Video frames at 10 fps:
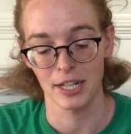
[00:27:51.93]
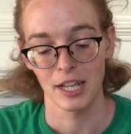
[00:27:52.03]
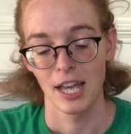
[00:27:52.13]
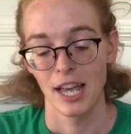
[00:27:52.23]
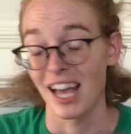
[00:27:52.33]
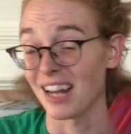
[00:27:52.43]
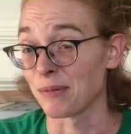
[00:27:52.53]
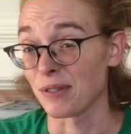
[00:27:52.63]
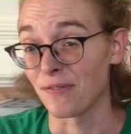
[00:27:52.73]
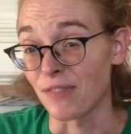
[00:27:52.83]
And it
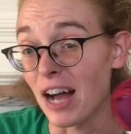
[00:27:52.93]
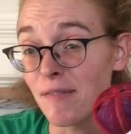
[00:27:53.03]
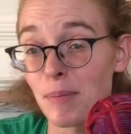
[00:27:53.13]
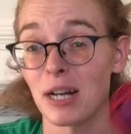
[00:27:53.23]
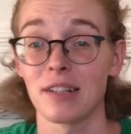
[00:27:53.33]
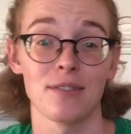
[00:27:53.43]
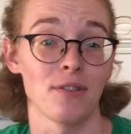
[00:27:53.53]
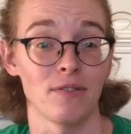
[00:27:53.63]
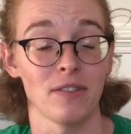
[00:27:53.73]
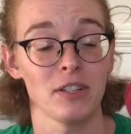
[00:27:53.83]
was $5 for
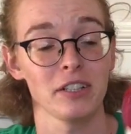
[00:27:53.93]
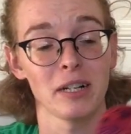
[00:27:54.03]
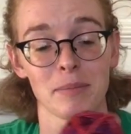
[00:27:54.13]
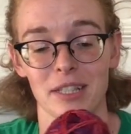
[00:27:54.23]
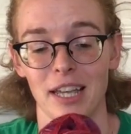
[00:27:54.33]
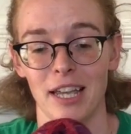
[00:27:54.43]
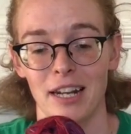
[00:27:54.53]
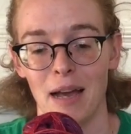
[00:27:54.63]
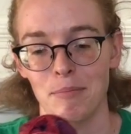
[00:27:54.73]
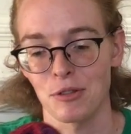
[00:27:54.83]
a 50-gram skein.
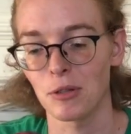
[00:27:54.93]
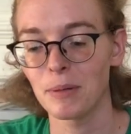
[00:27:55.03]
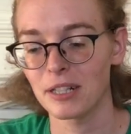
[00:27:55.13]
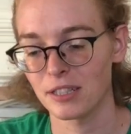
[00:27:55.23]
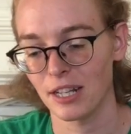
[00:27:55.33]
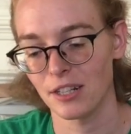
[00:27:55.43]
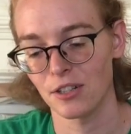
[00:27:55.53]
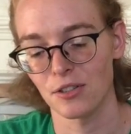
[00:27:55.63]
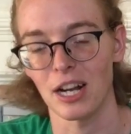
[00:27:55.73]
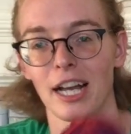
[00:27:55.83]
I'm super excited to
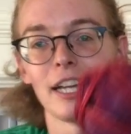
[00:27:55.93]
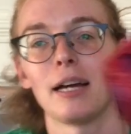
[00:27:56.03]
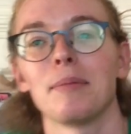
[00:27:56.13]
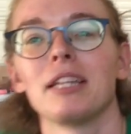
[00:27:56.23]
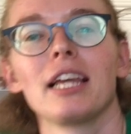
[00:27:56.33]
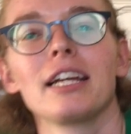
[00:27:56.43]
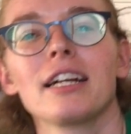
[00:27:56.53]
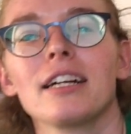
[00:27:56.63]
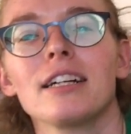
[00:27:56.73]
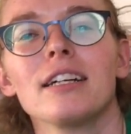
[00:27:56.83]
try it. I mean, like,
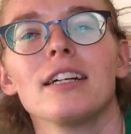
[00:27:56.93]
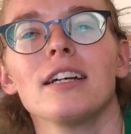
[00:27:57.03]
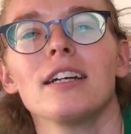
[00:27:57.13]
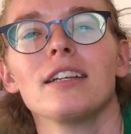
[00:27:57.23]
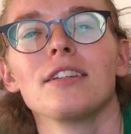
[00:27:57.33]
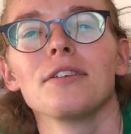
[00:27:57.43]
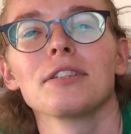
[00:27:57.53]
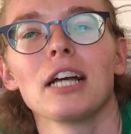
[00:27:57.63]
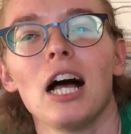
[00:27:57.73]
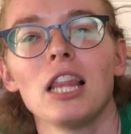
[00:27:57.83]
those
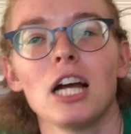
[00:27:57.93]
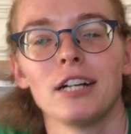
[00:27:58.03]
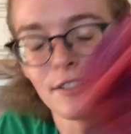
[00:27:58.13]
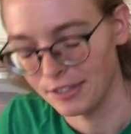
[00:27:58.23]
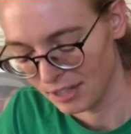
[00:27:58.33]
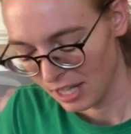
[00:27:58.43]
colors.